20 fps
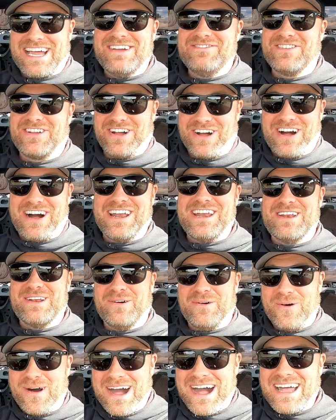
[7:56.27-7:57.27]
I've gone in
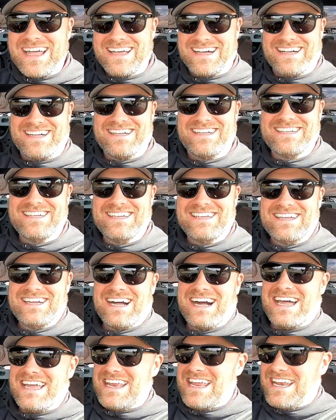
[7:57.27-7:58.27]
a while.
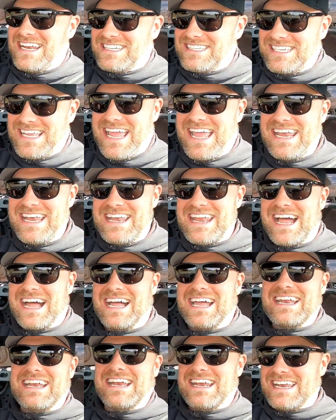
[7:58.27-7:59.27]
I did a 10.9,
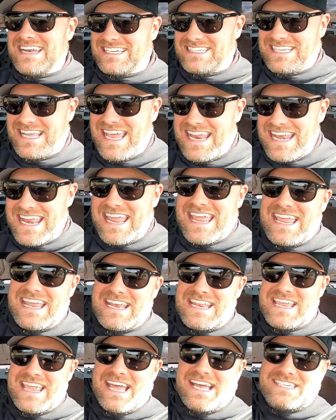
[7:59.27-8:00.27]
I did a
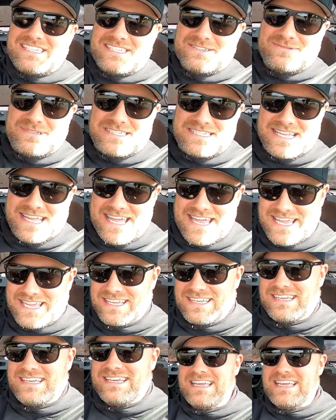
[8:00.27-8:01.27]
10.8. Yes, it was like
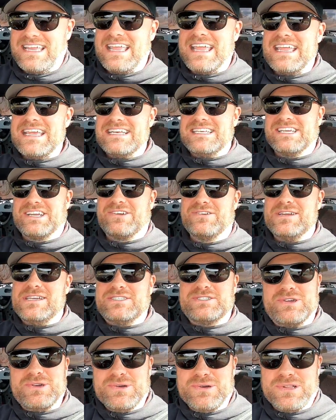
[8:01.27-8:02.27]
8
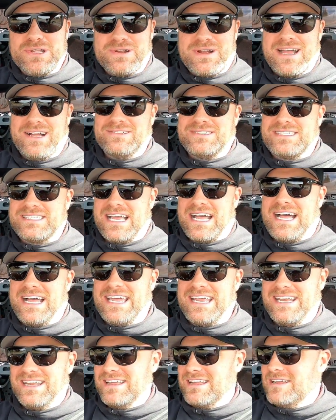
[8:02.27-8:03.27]
degrees cooler
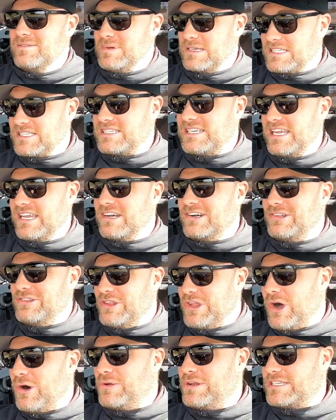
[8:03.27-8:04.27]
outside, but still
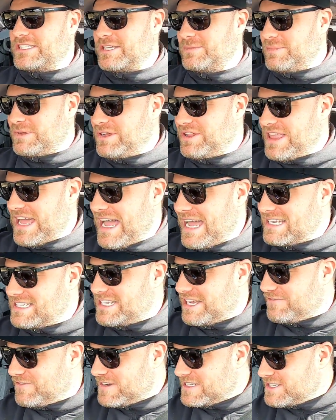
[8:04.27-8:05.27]
noticeable, that
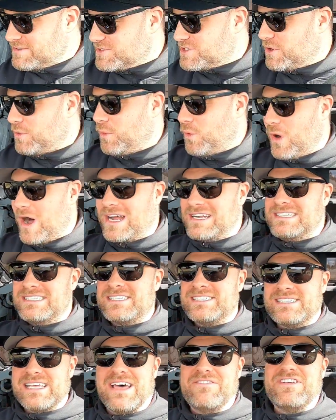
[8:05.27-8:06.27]
difference. It was a
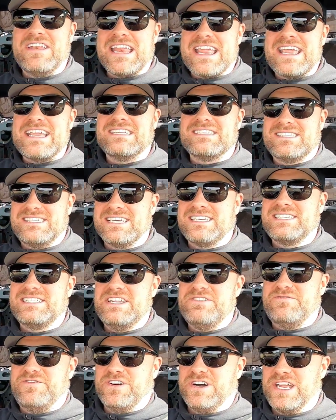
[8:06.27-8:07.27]
178
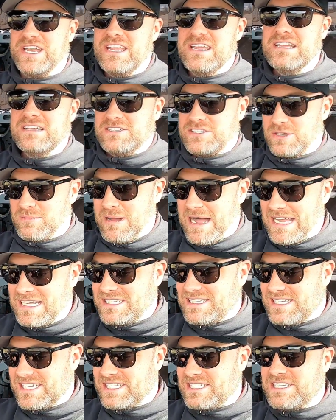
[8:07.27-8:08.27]
60 foot, so my
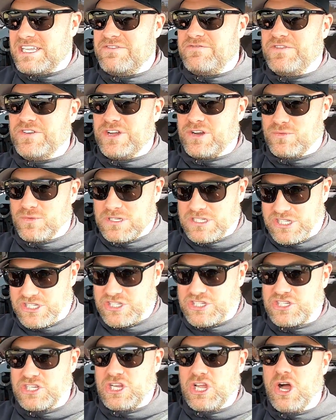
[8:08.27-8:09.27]
60 foot was
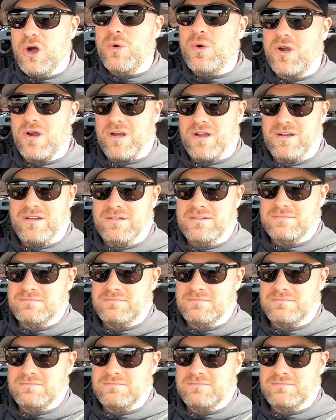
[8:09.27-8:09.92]
slower.